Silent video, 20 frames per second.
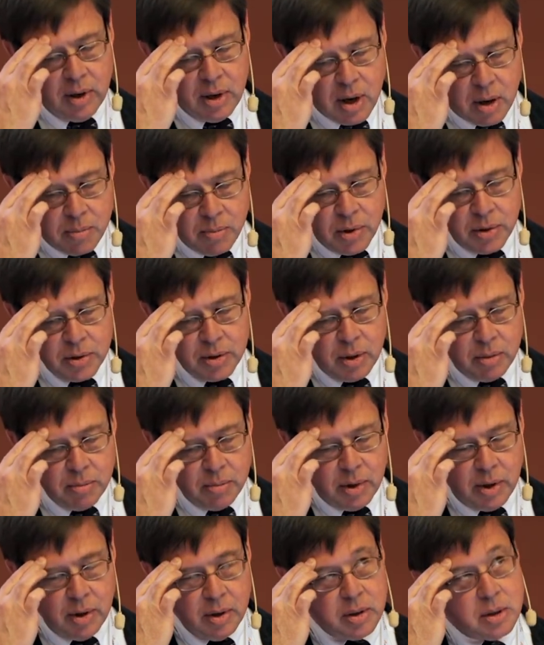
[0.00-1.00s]

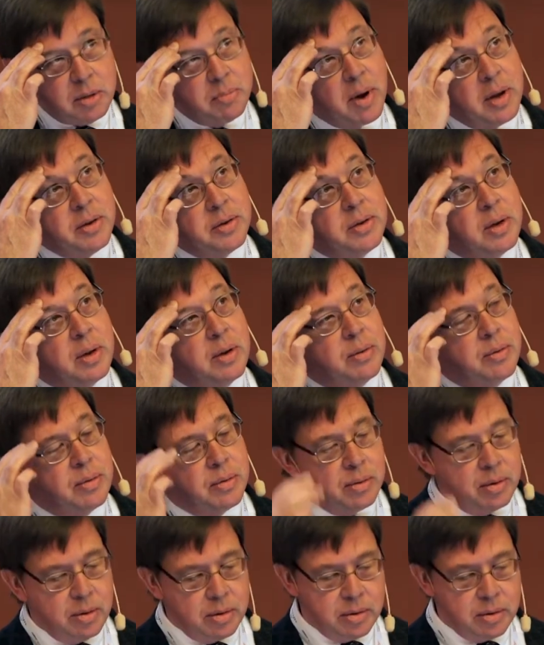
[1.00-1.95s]
cumbersome and expensive